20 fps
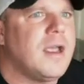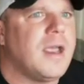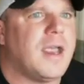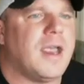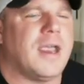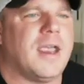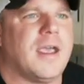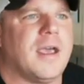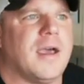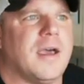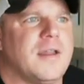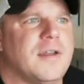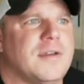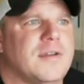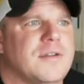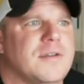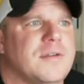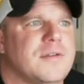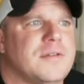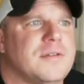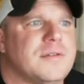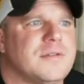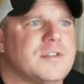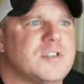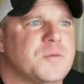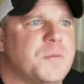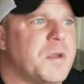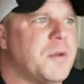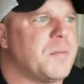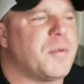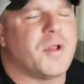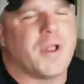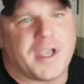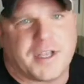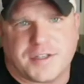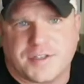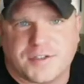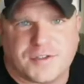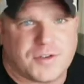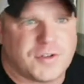and spin
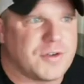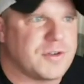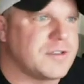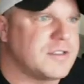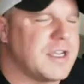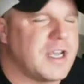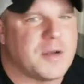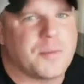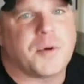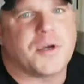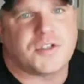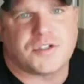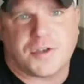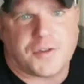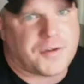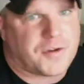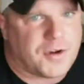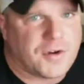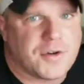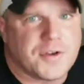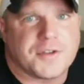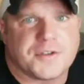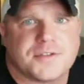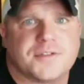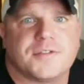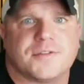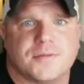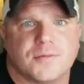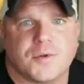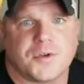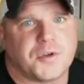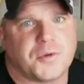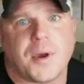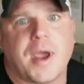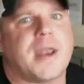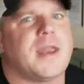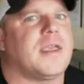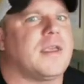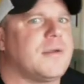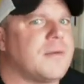plates or date a bunch of other girls when you're
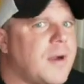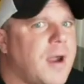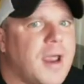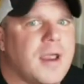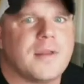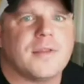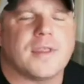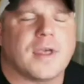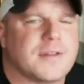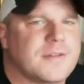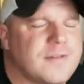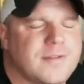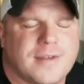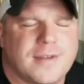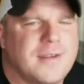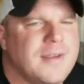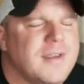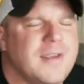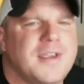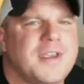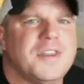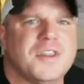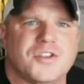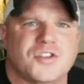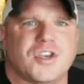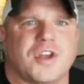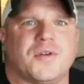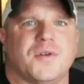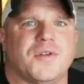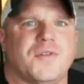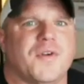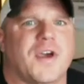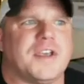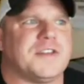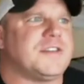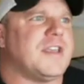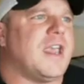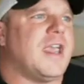ready, right? That's the general advice.